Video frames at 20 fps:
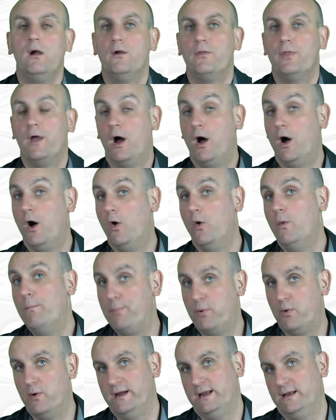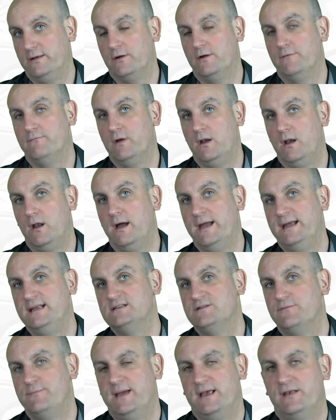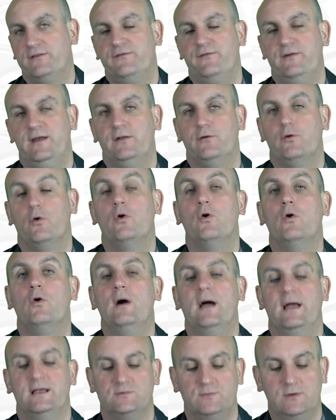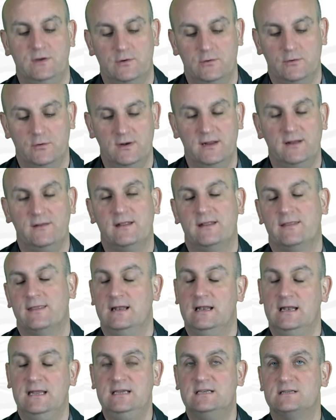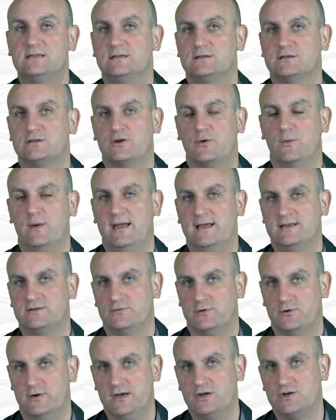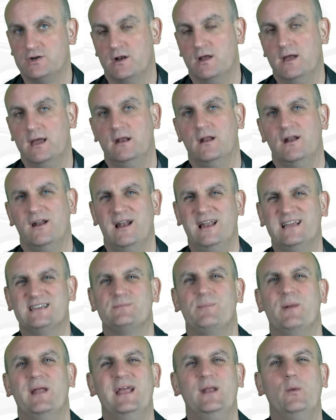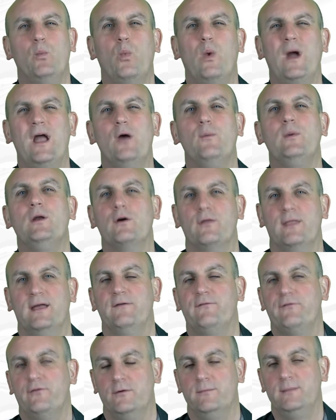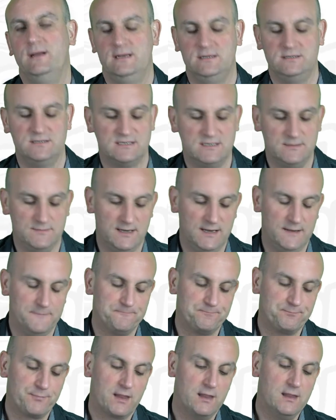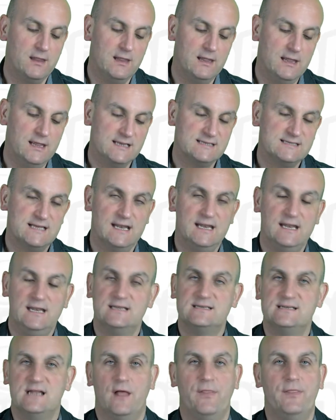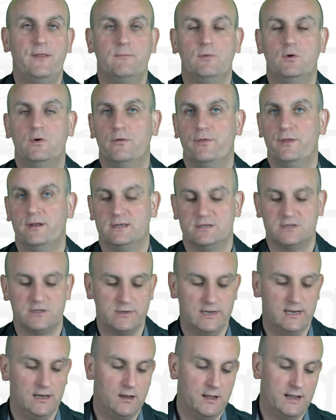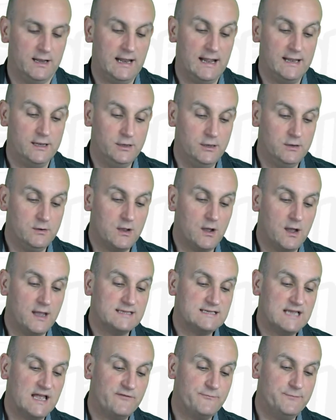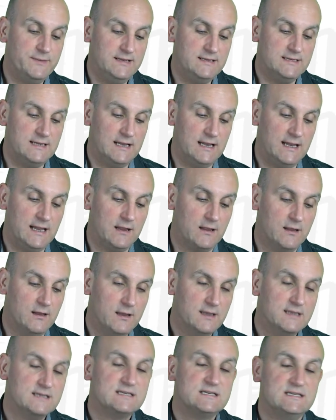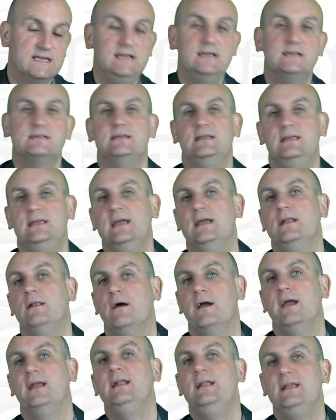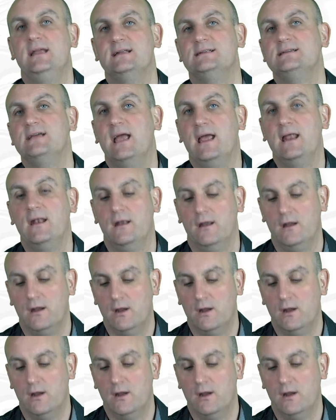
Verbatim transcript: The whole point of lines of best fit, or as we call it, the least squares regression line, and I'll explain where we got that from in just a minute, is that it is nothing more than a straight line. And you guys have been dealing since year 9 and year 10